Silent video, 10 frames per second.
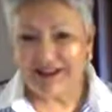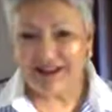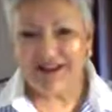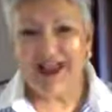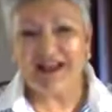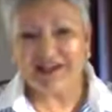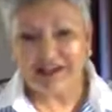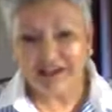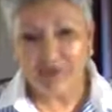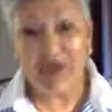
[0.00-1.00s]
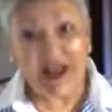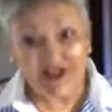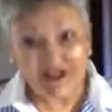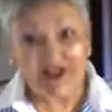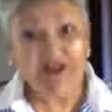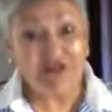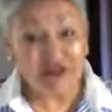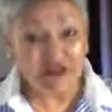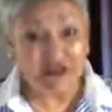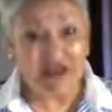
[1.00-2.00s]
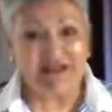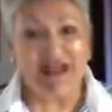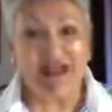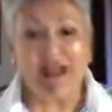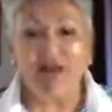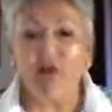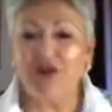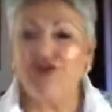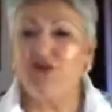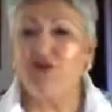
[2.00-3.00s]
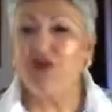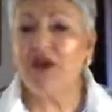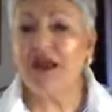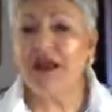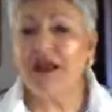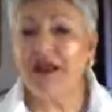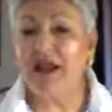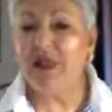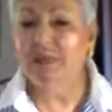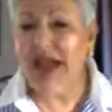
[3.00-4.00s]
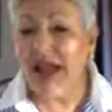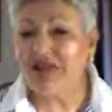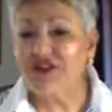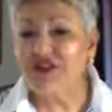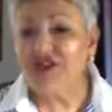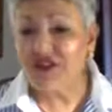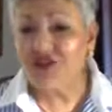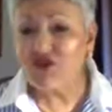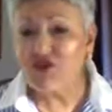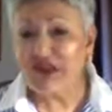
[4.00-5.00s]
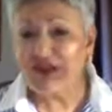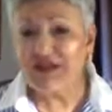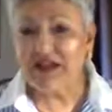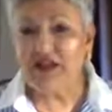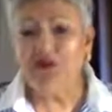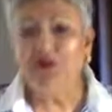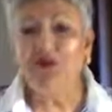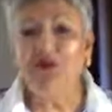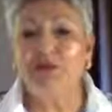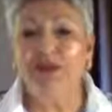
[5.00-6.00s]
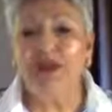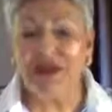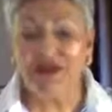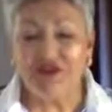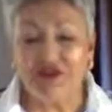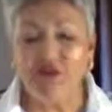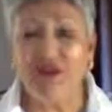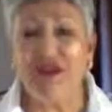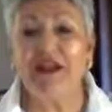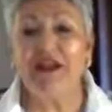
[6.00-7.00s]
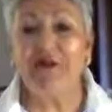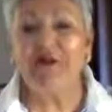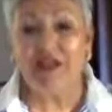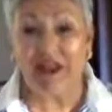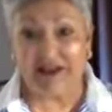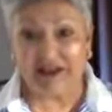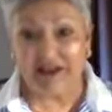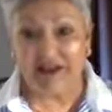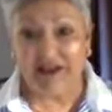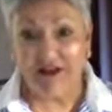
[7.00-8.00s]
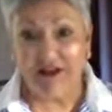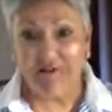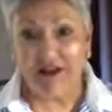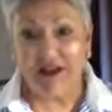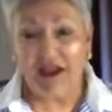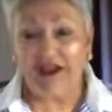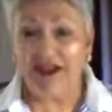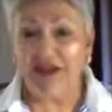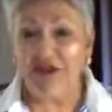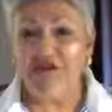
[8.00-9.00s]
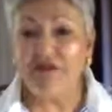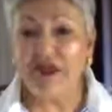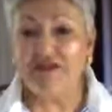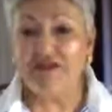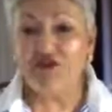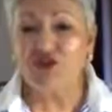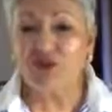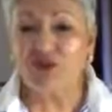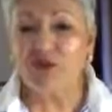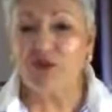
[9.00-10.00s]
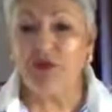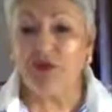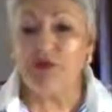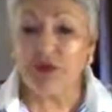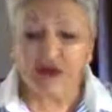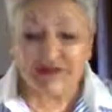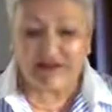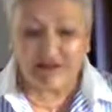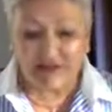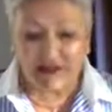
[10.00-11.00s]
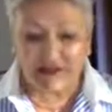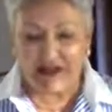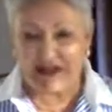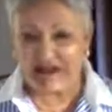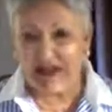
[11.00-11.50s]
Yes, imagine is visualize. And once you can imagine and visualize, you can begin to innovate. And innovate is truly putting the possibilities